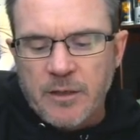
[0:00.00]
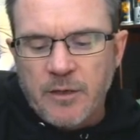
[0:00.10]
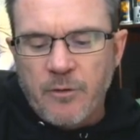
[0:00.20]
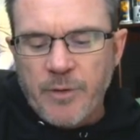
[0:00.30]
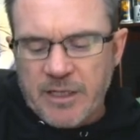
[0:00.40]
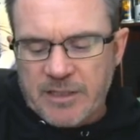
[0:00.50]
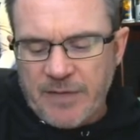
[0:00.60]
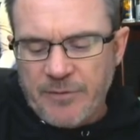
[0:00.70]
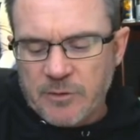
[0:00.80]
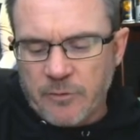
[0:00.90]
Well, we got
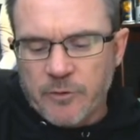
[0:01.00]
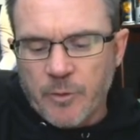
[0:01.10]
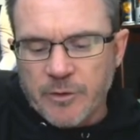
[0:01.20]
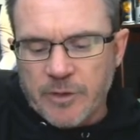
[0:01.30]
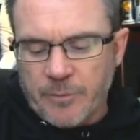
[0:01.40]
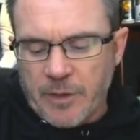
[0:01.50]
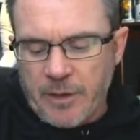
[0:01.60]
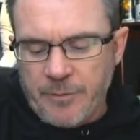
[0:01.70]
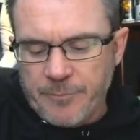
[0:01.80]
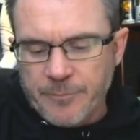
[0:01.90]
seven stormtroopers up now.